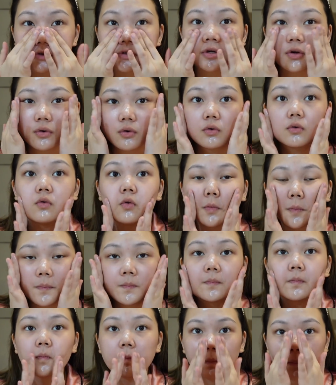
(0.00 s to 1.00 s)
so
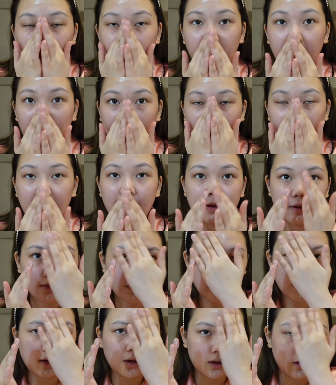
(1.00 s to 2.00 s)
I
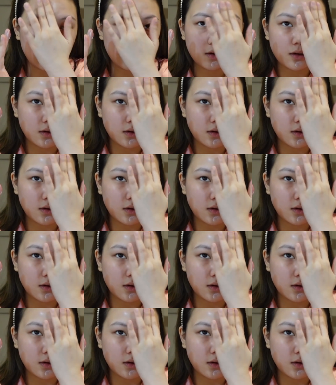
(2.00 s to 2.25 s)
think